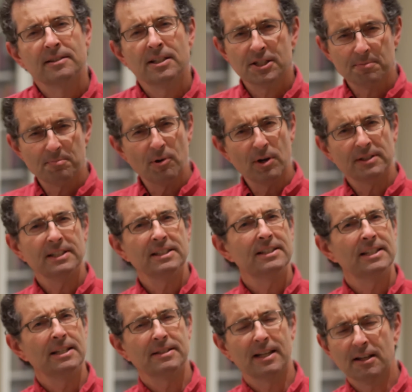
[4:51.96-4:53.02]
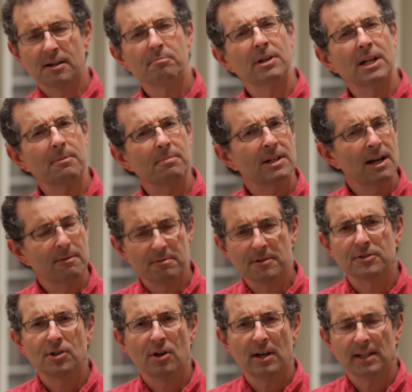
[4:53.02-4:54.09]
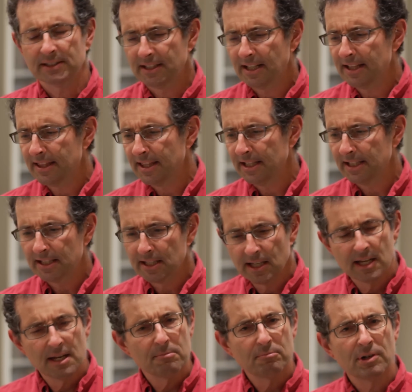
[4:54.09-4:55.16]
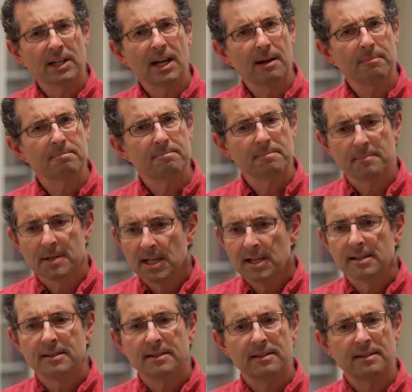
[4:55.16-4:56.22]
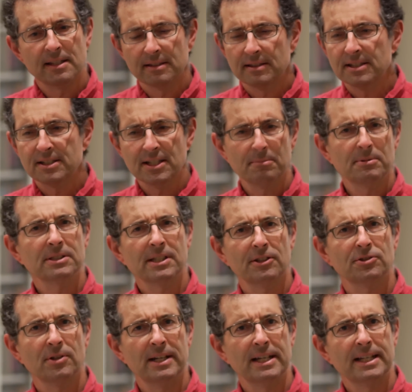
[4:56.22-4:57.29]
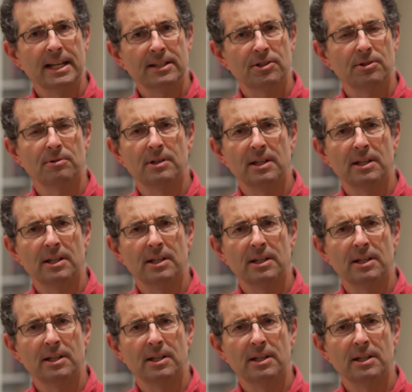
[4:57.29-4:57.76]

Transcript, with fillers: To support these things, I'm going to bring up a couple of talks that I think bring up the, the subjects I was trying to get to.